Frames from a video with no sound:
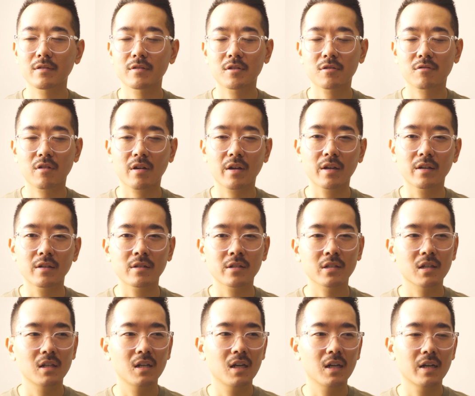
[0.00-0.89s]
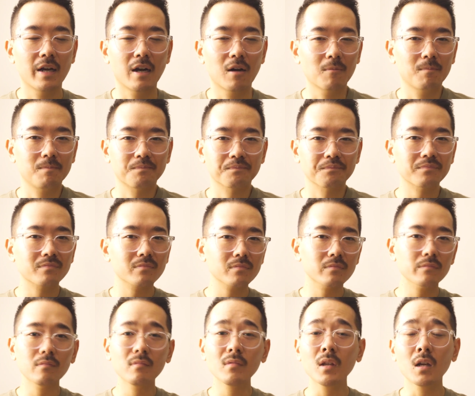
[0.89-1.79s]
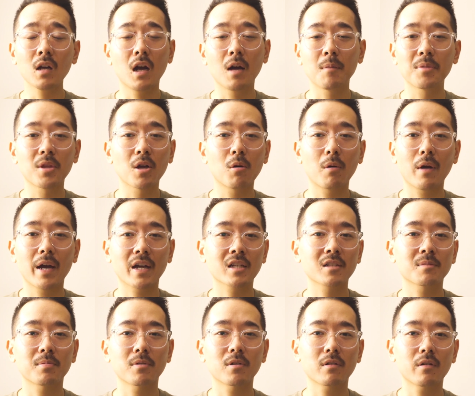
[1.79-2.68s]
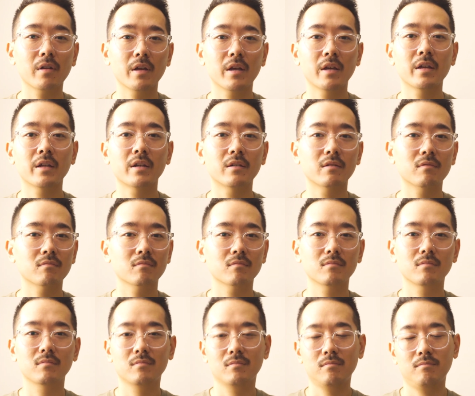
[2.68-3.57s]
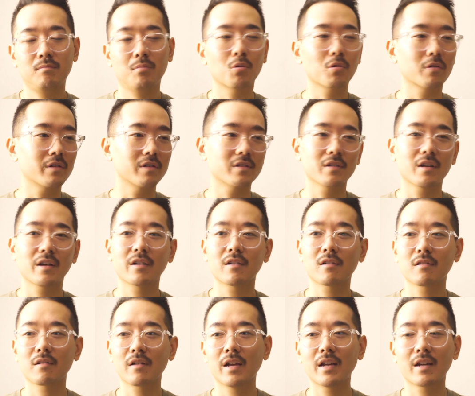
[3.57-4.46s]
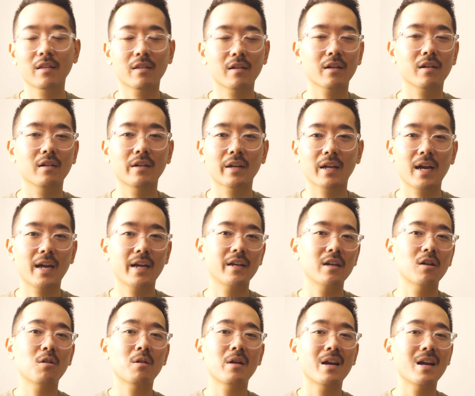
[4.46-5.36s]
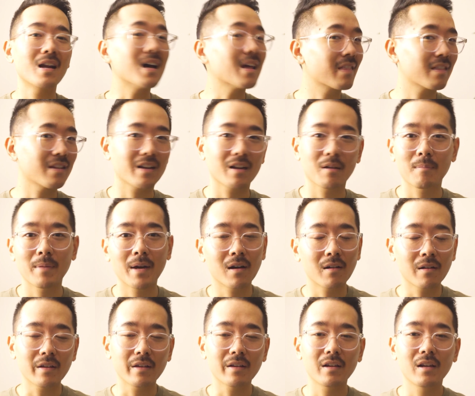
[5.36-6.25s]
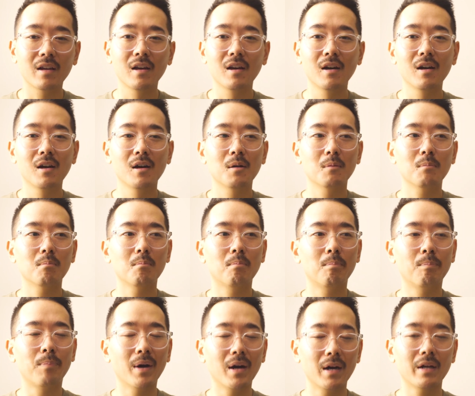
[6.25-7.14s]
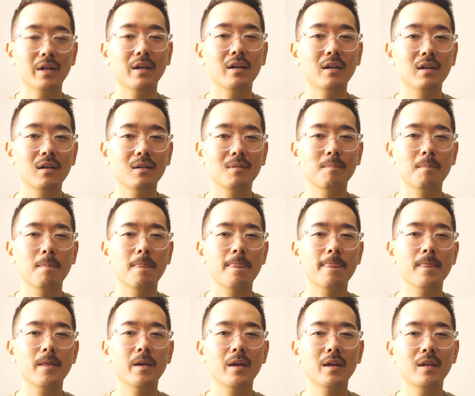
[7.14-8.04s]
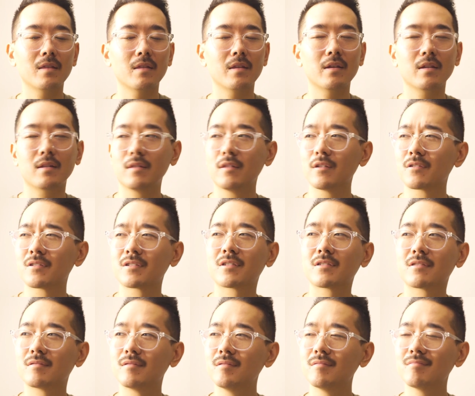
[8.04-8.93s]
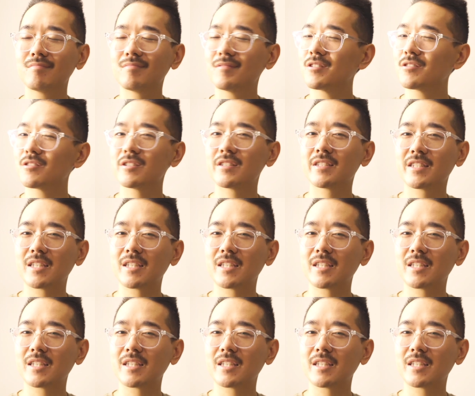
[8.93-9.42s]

of strange. Now, I'm no expert in board design or anything. Like, I know nothing about it, but there just